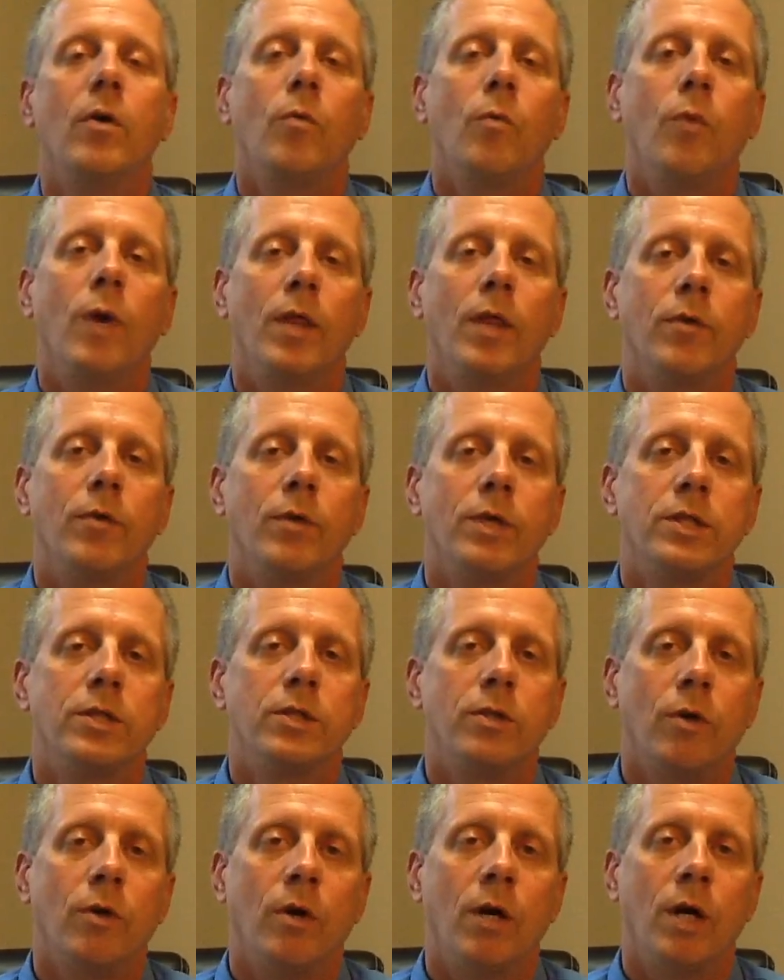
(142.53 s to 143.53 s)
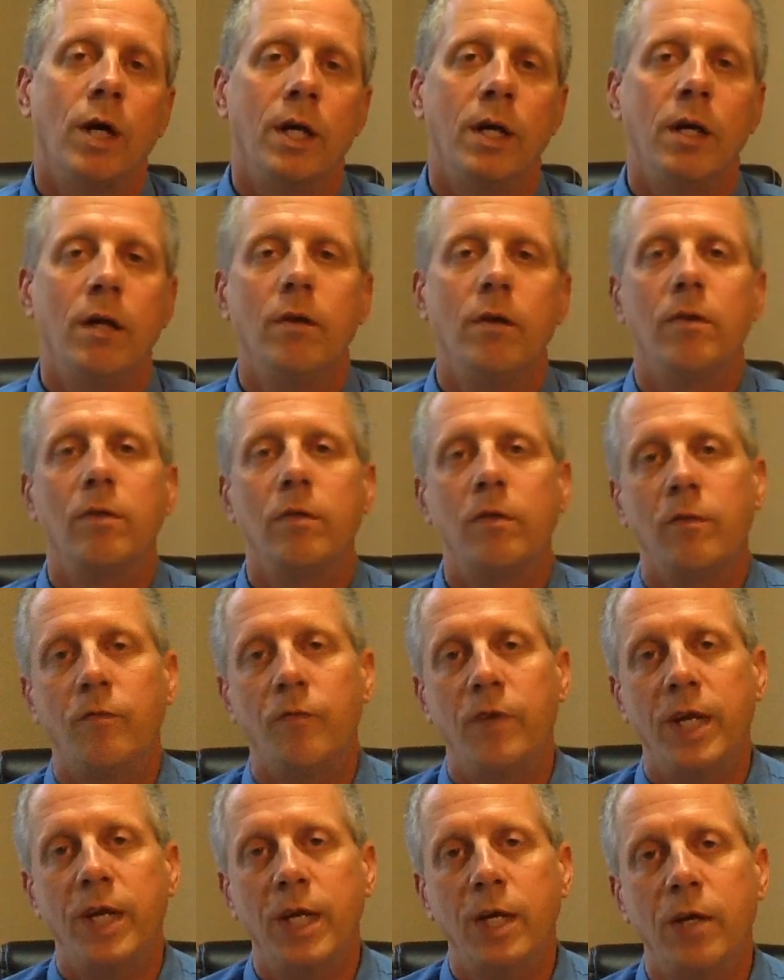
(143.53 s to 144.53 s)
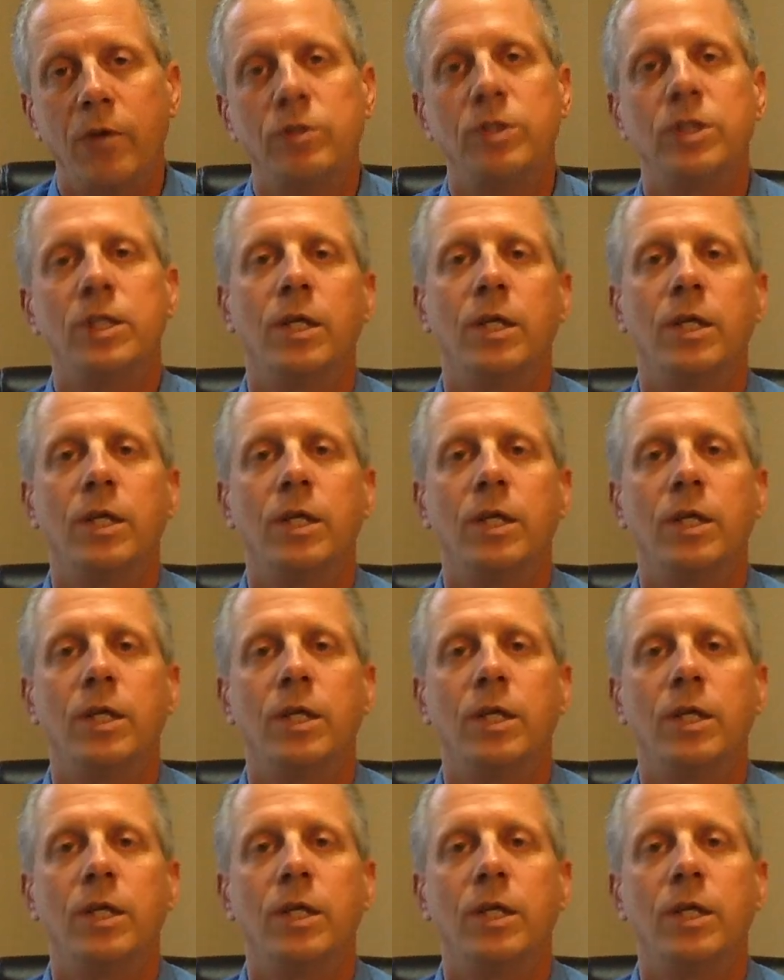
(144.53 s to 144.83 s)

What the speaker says: whether it's on the videos